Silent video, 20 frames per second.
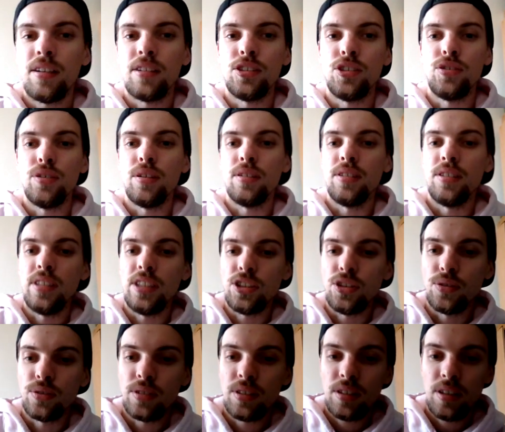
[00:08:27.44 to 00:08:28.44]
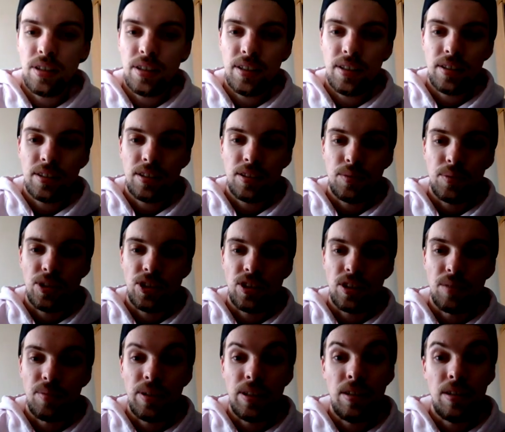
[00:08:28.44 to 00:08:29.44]
Gonna draw an additional card, which is
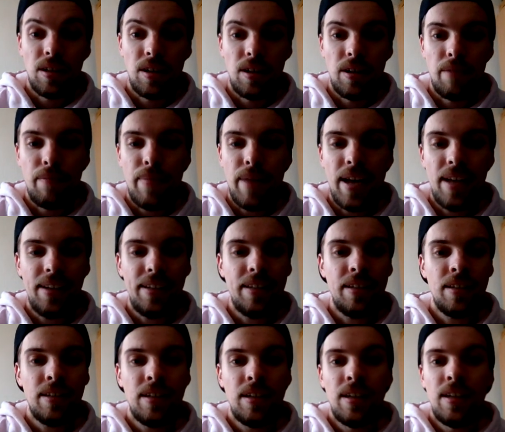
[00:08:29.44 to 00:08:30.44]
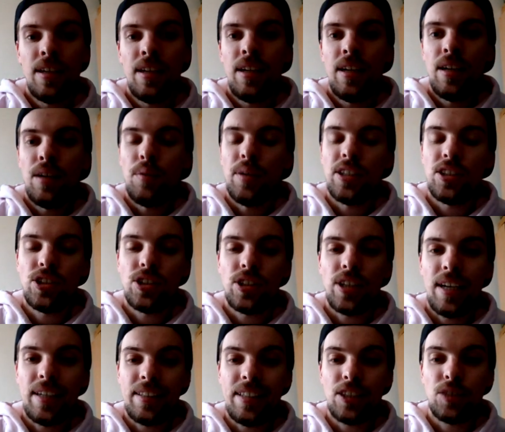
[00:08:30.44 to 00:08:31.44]
gonna be Melee, which
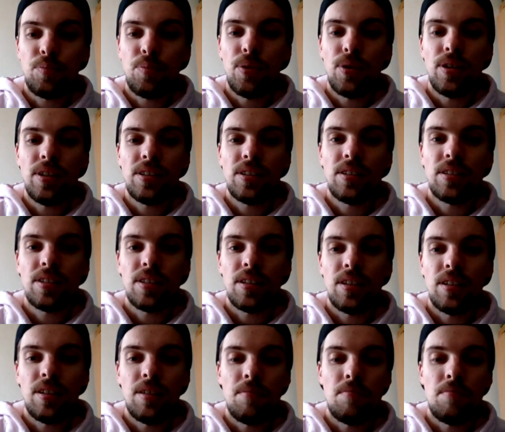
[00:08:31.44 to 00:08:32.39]
at this point